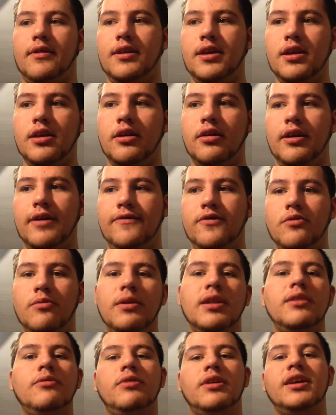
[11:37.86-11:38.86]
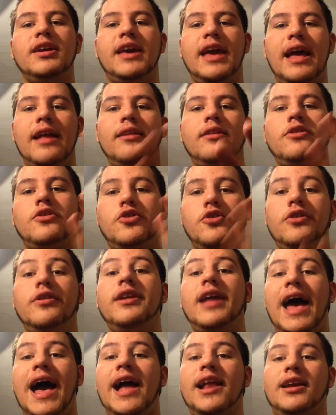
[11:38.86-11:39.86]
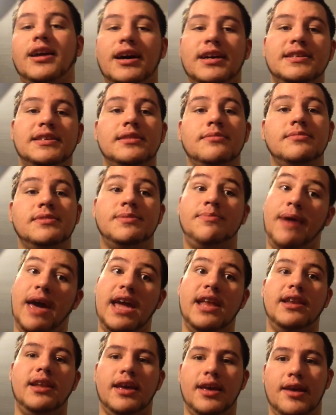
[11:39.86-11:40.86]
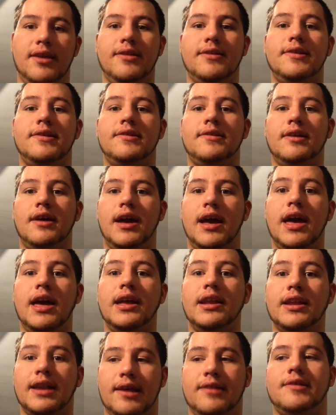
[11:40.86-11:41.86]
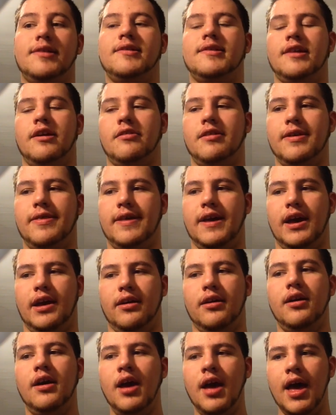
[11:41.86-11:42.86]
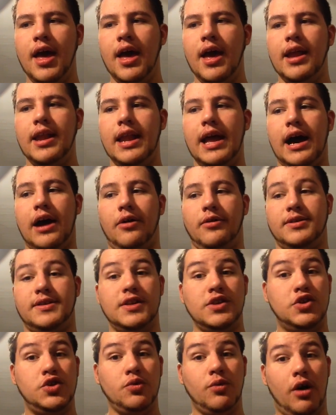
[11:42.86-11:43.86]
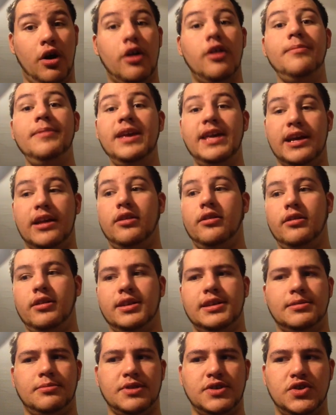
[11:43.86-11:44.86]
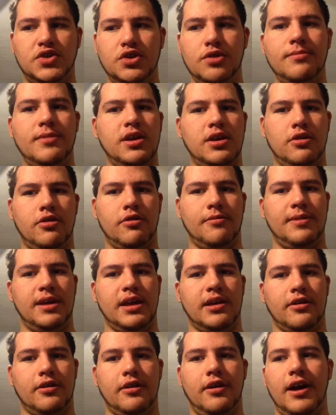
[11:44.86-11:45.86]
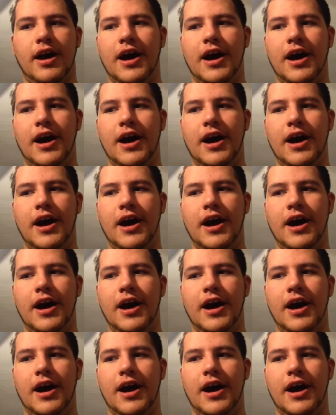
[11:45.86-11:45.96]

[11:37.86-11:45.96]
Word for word: you know, if you really want to get good at customs, paint is a necessary thing. Now, since you are a beginner, at least I'm assuming you're a beginner,